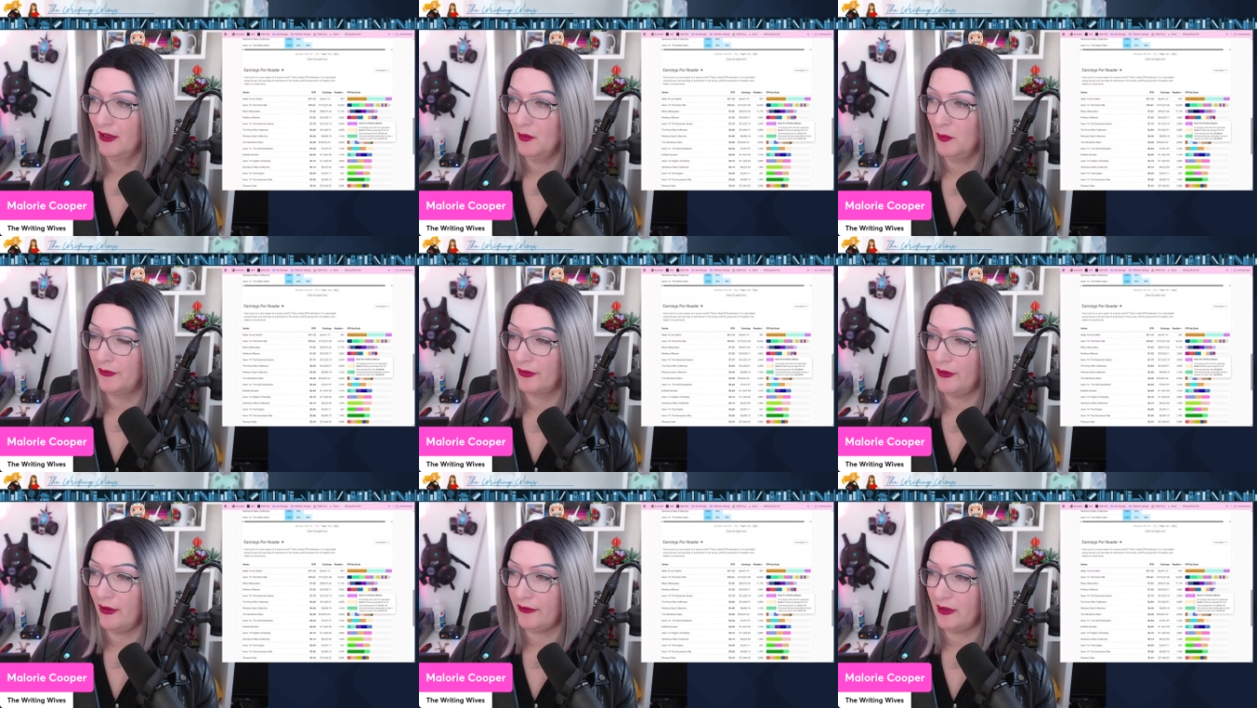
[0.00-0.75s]
which
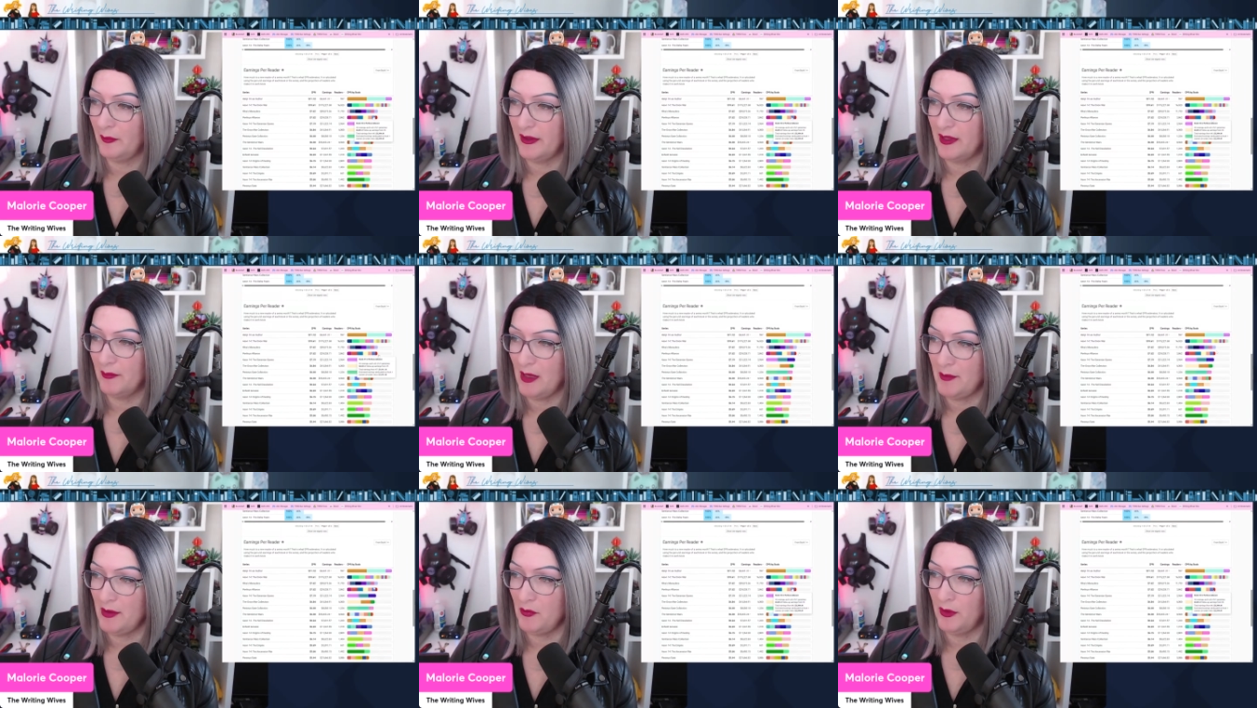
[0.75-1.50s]
suggests to me that
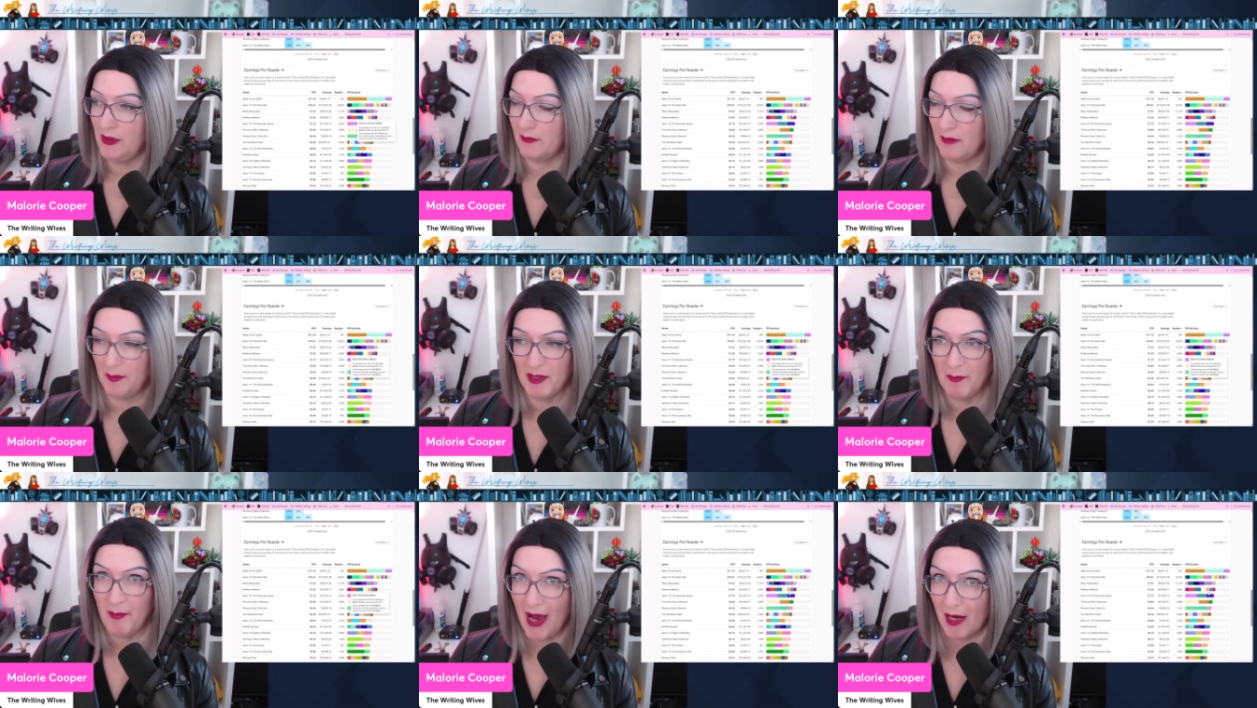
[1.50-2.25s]
maybe
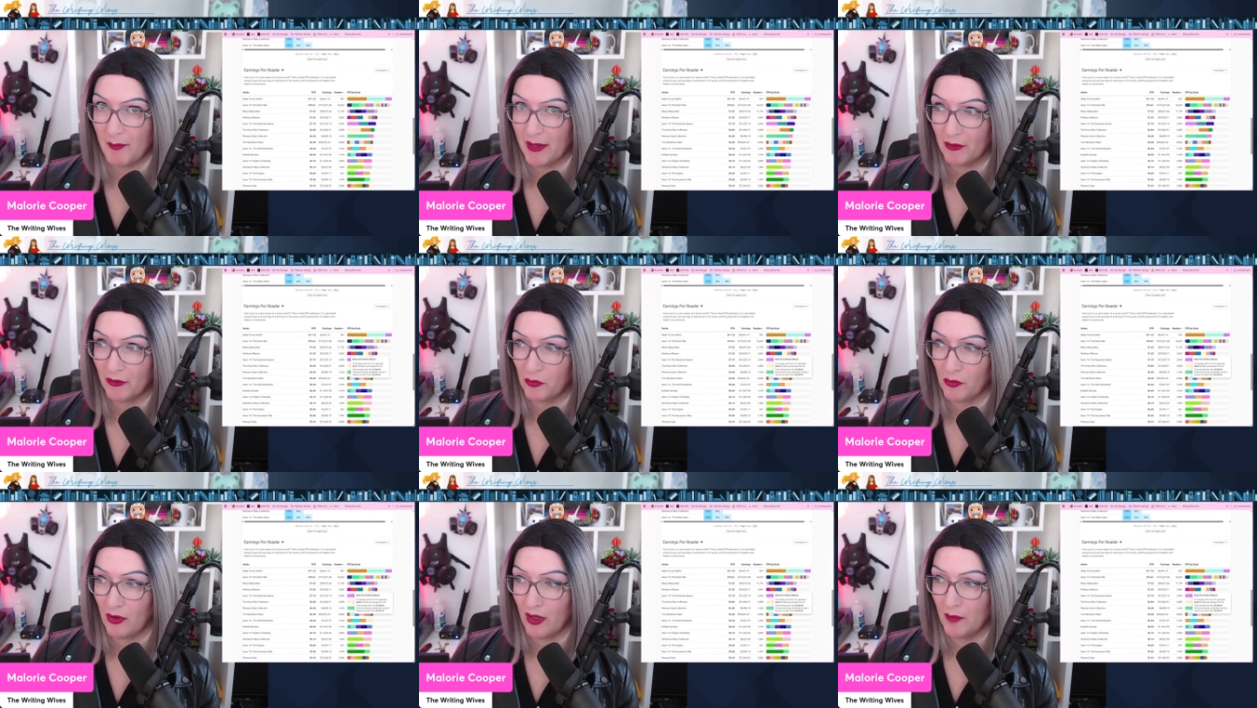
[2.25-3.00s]
the back matter is
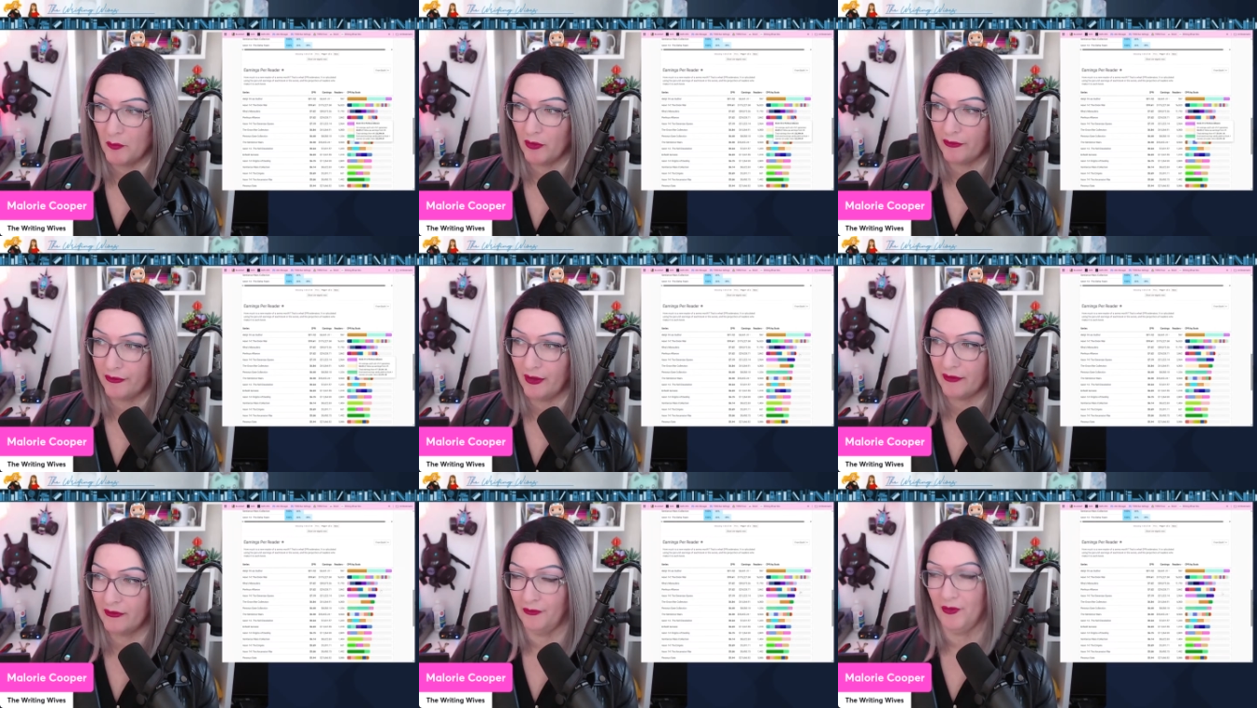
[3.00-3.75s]
wrong on book
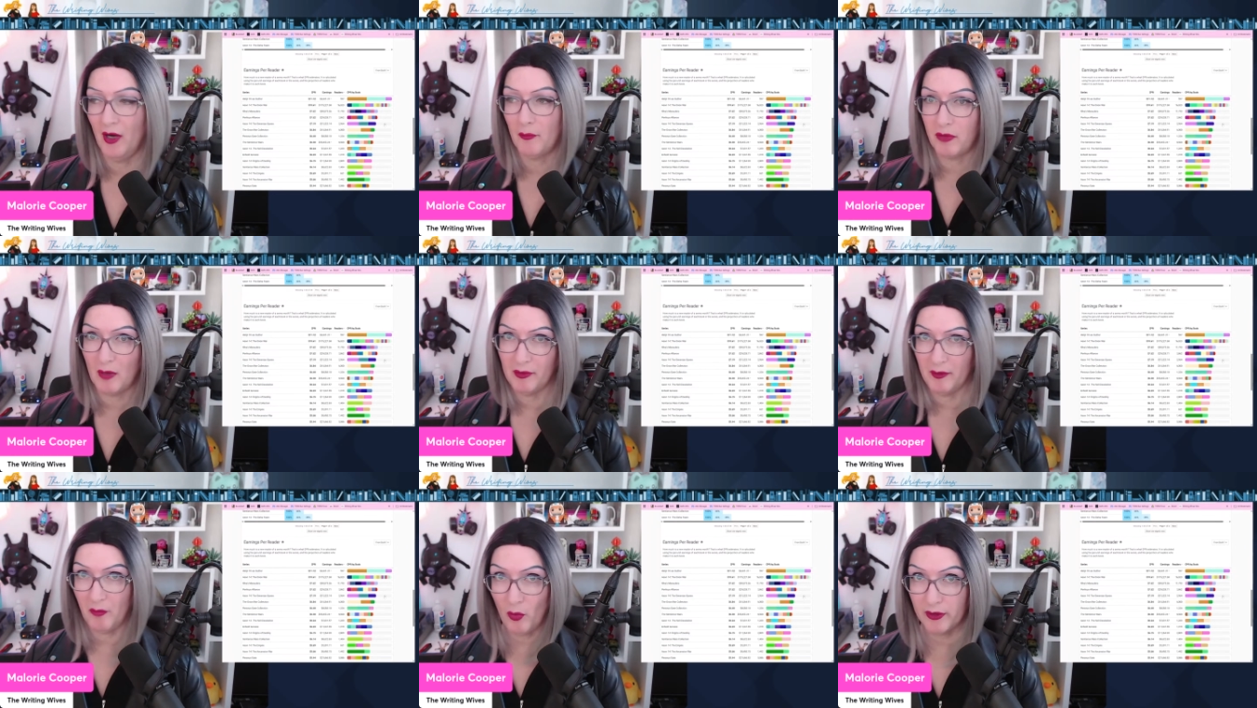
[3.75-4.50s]
6 and it's not
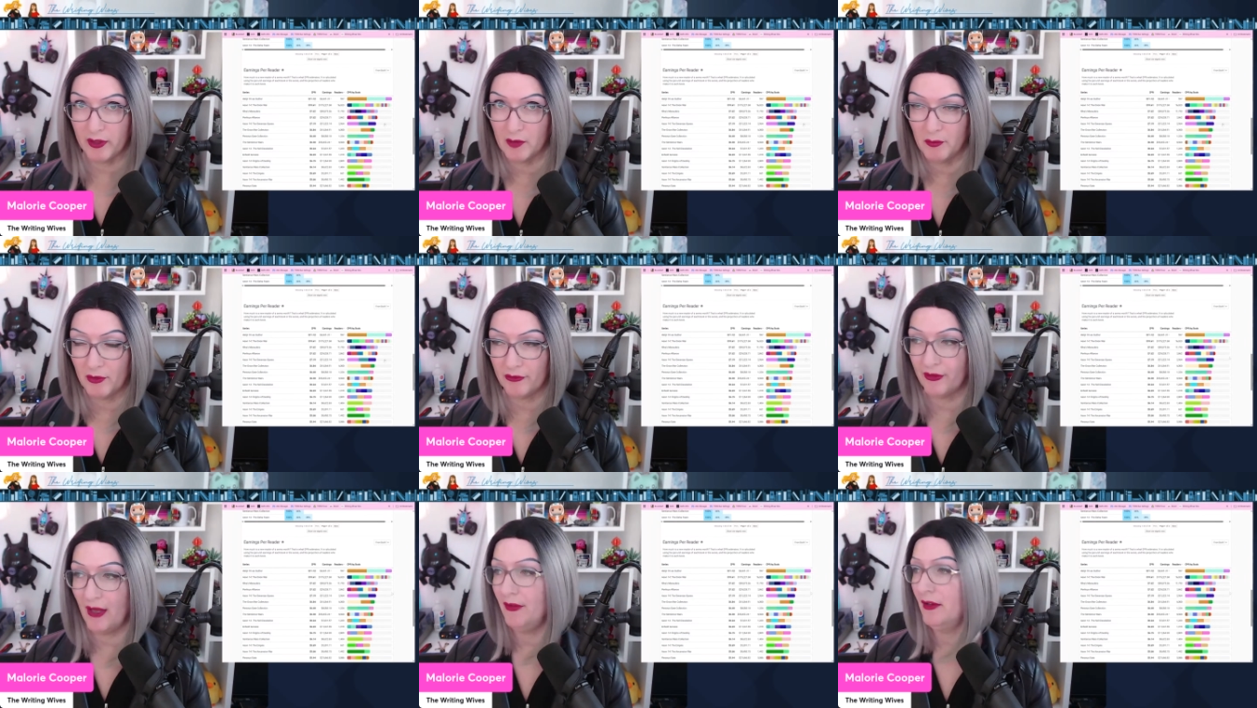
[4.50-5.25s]
properly pointing to book
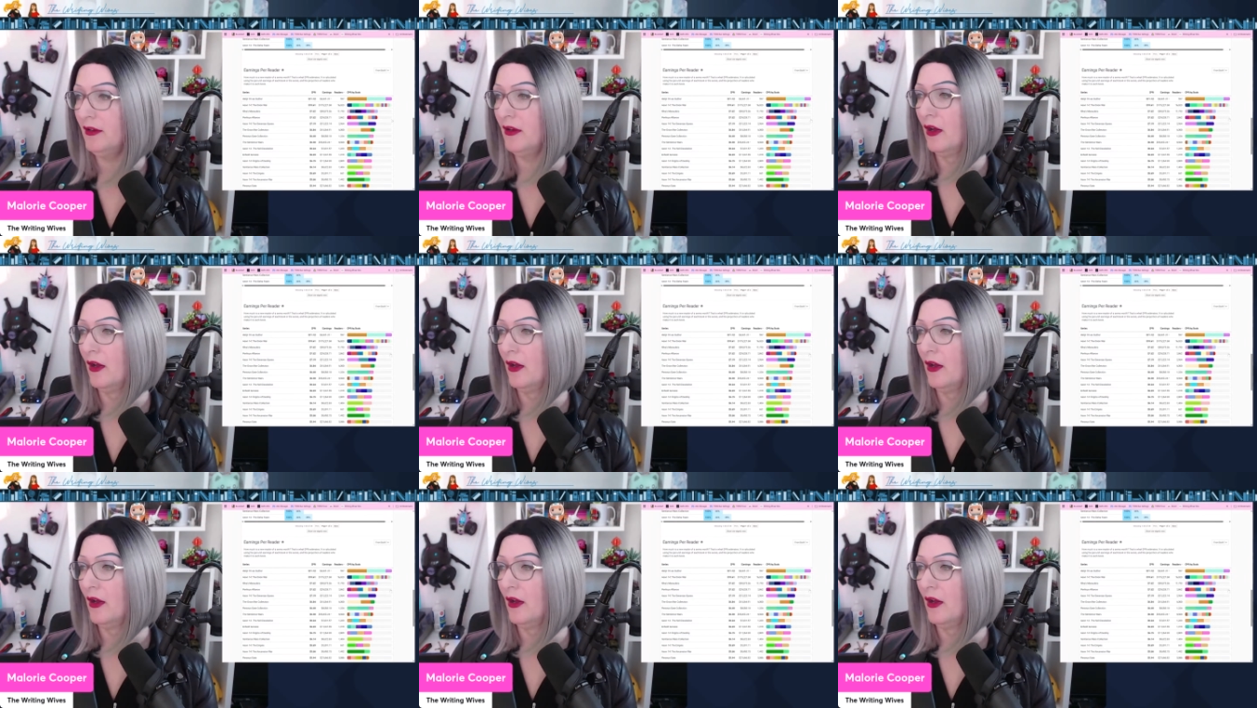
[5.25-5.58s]
7.